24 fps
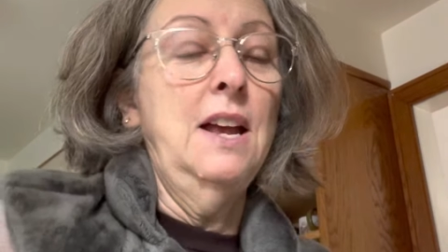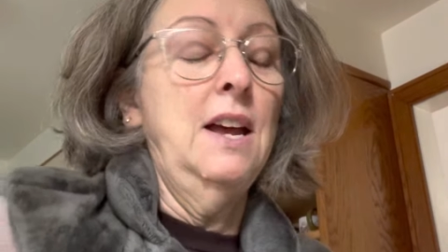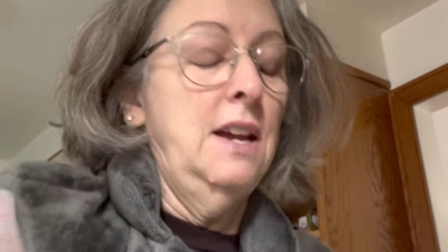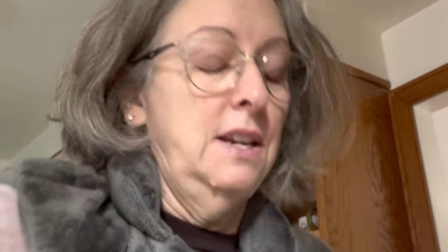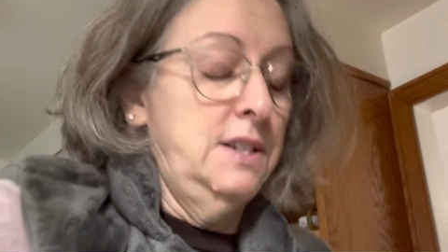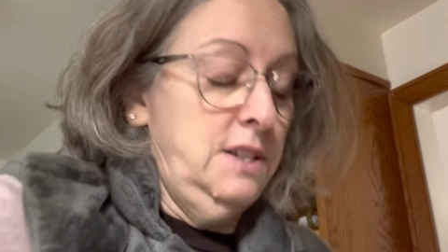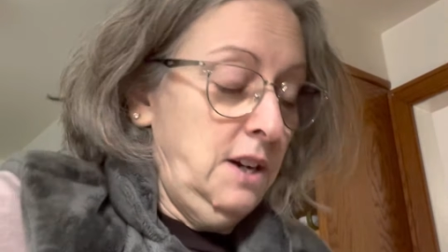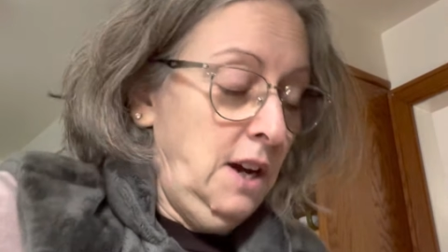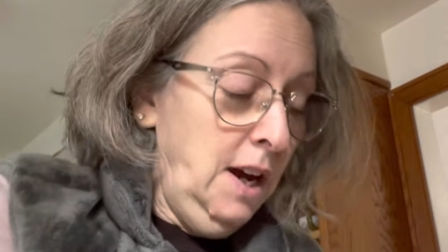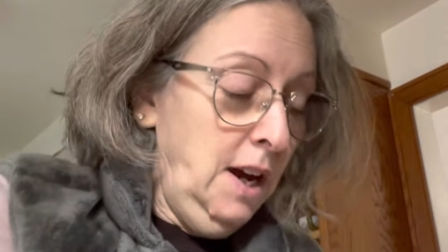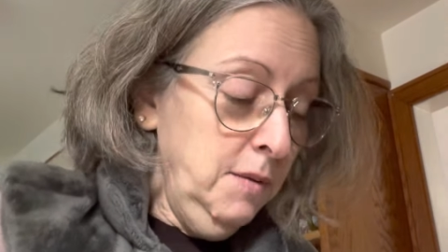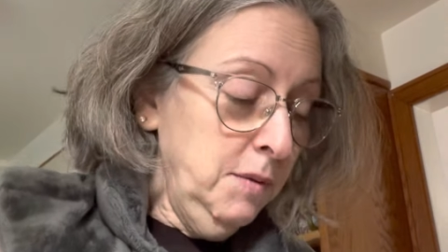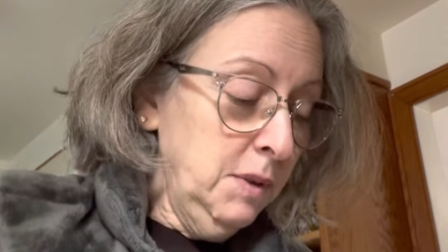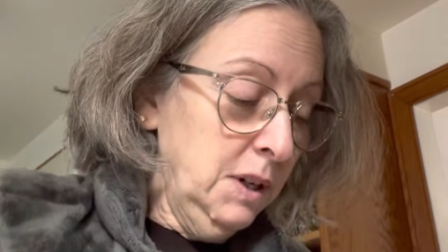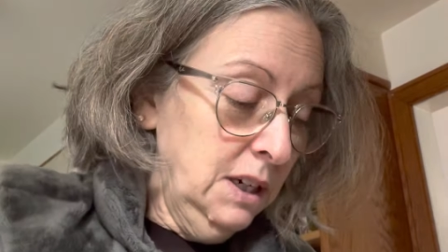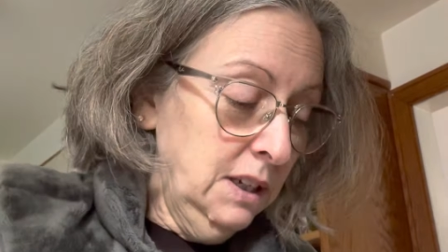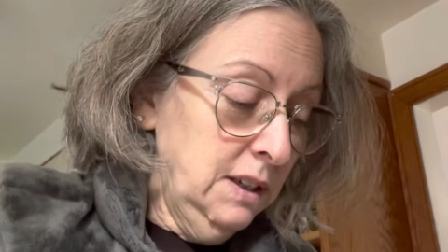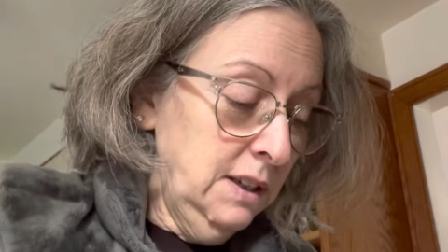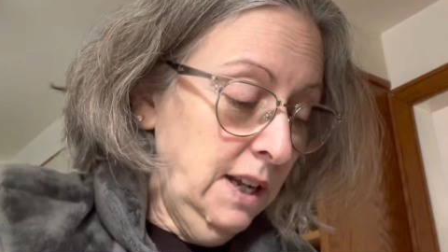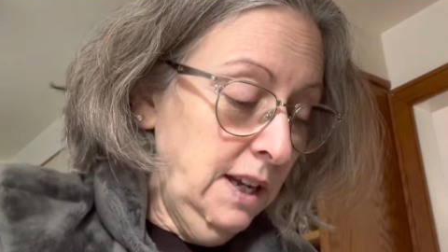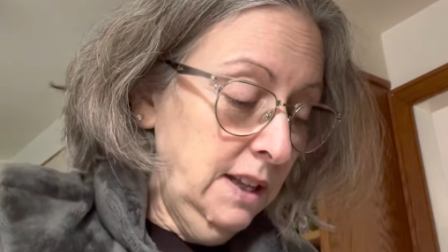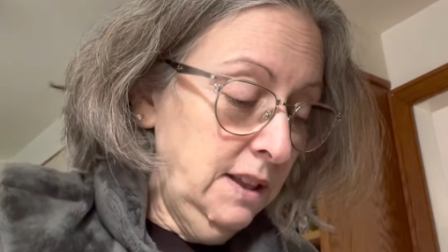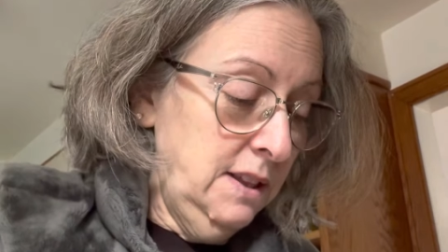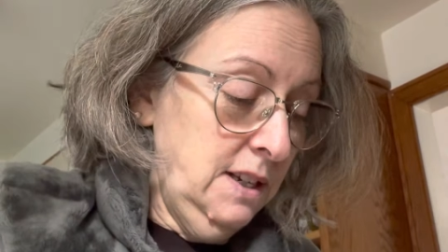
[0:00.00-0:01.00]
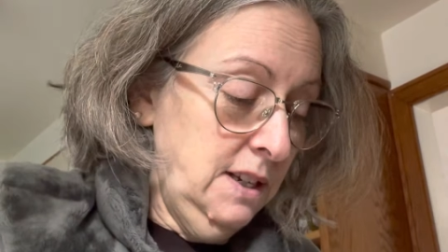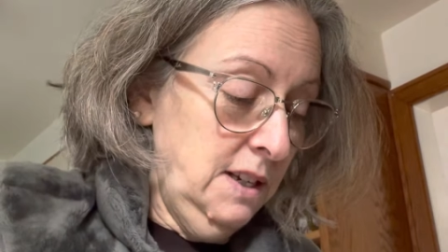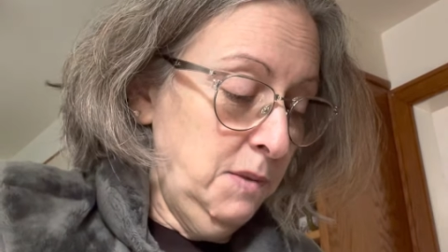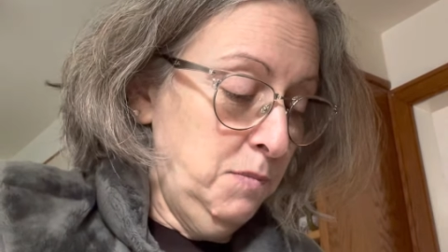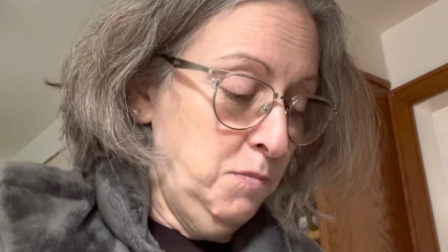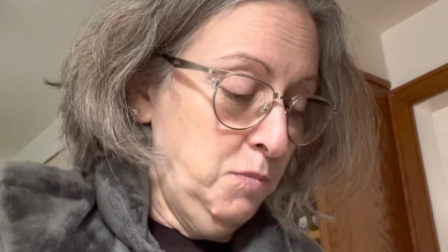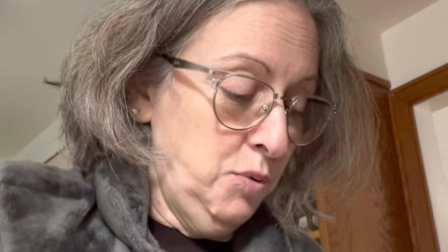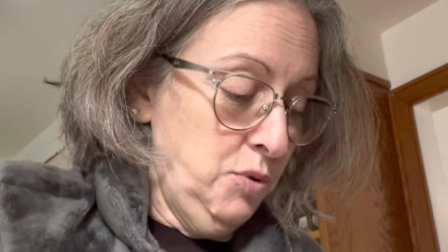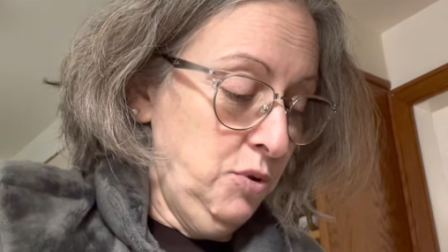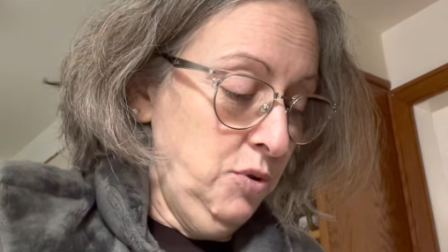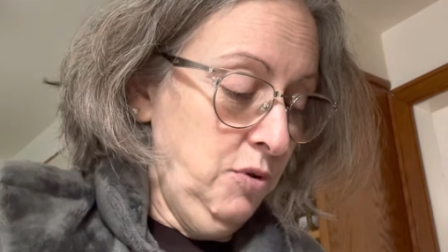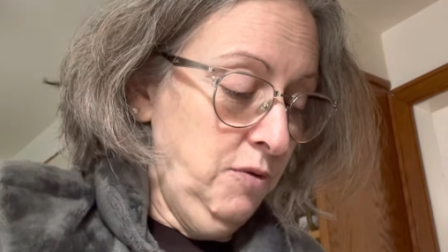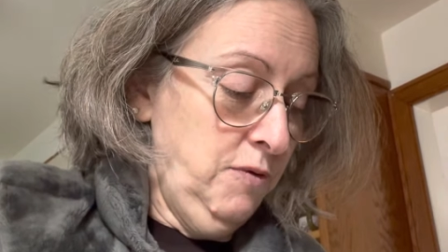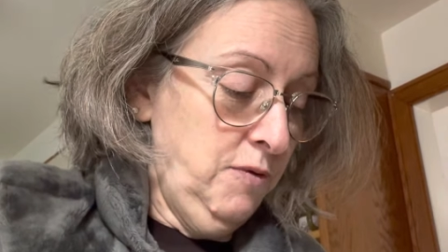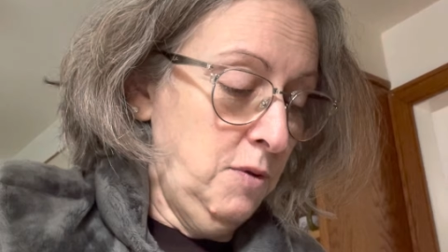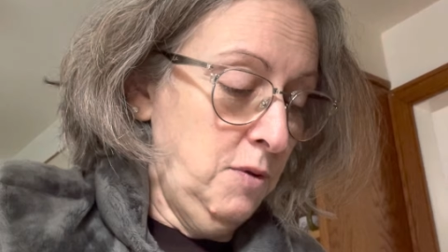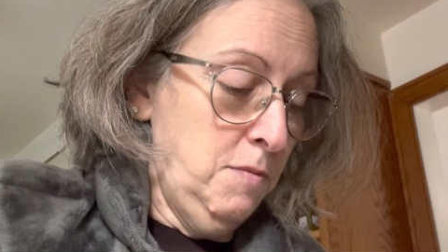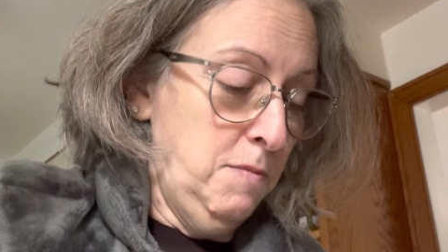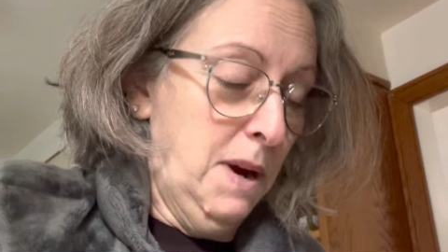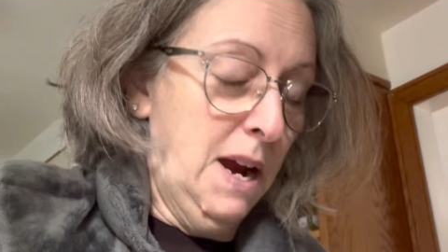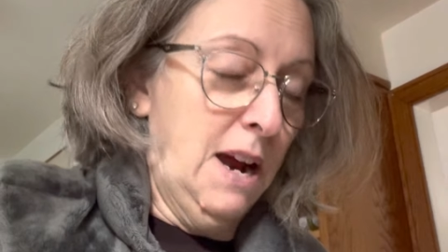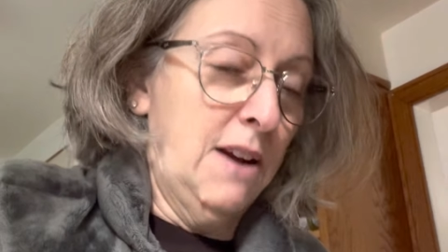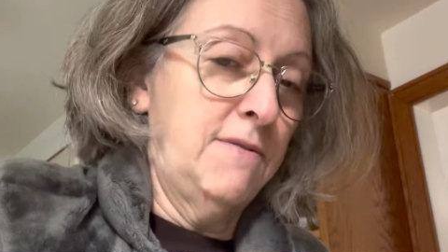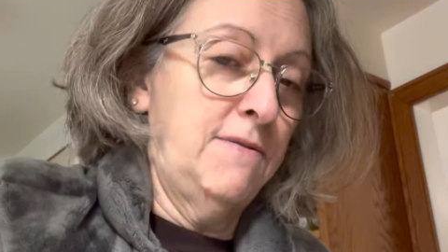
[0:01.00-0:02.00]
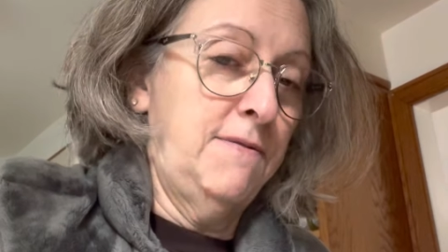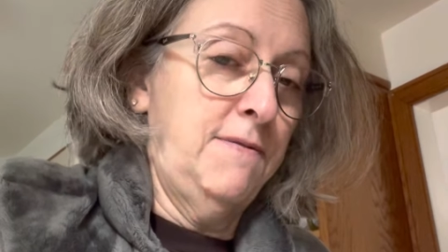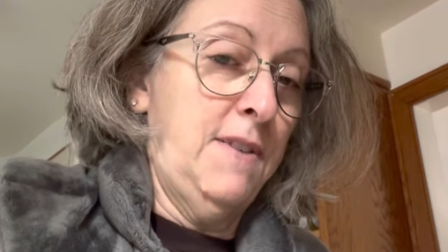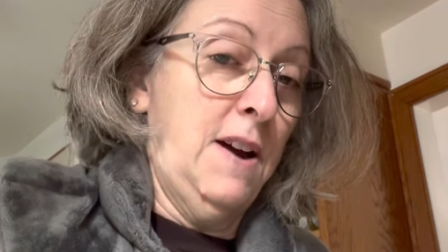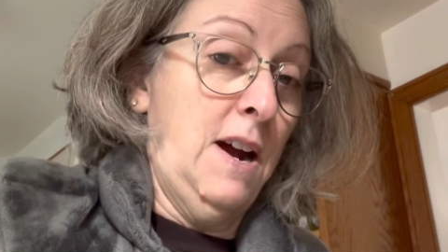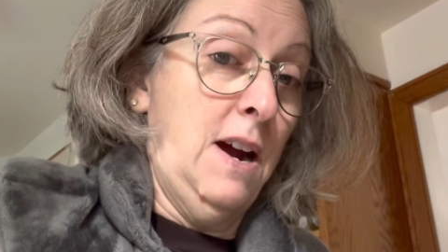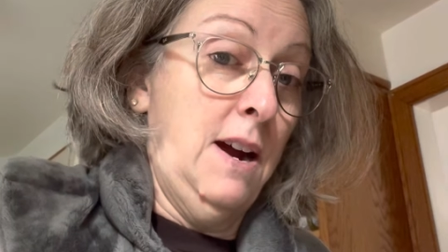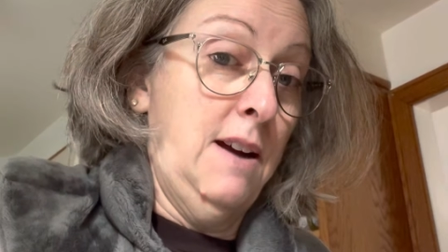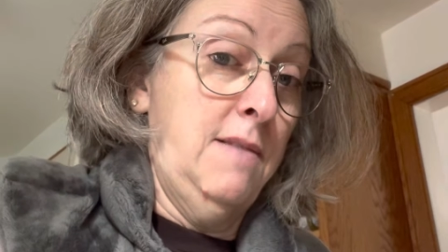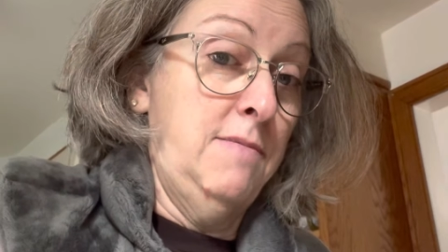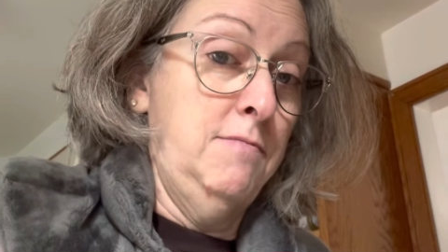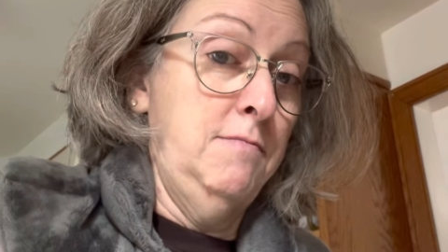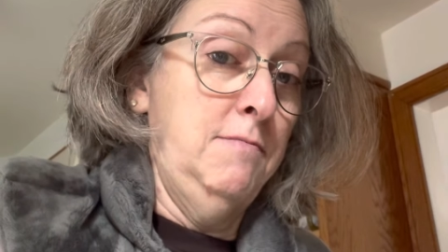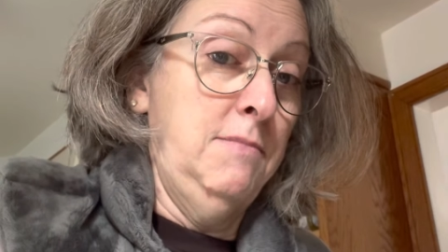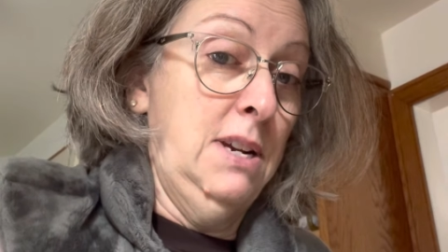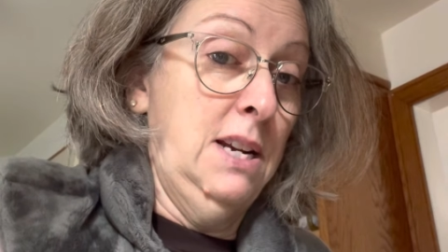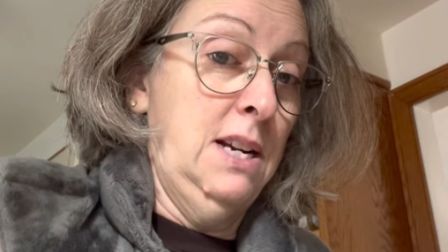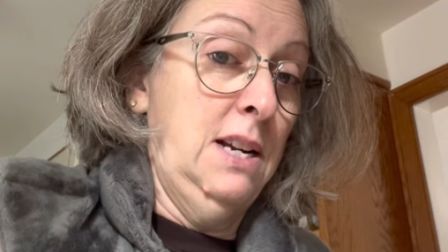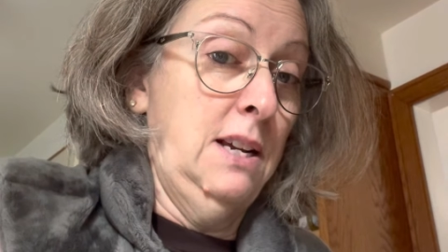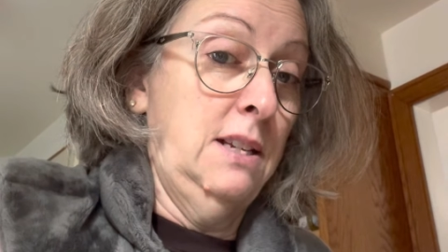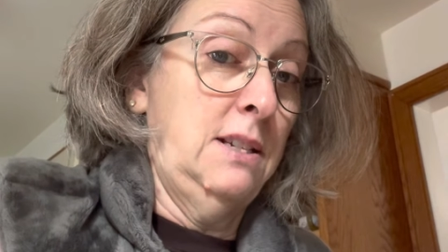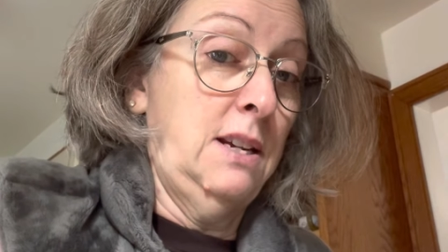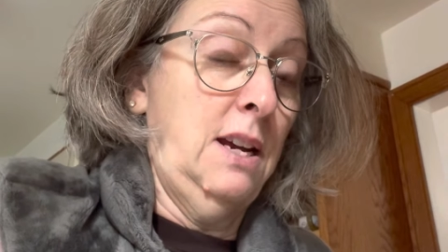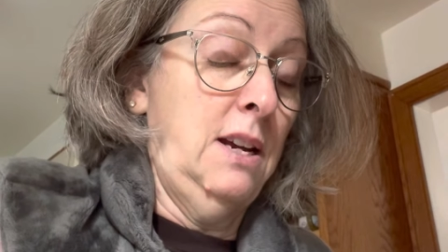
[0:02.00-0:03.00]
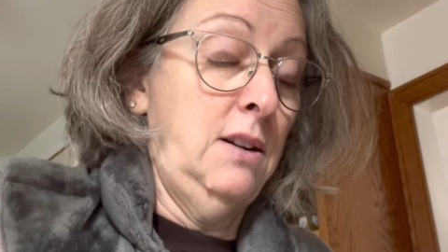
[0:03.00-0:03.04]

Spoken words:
So I'm gonna let this brew for about 5 minutes.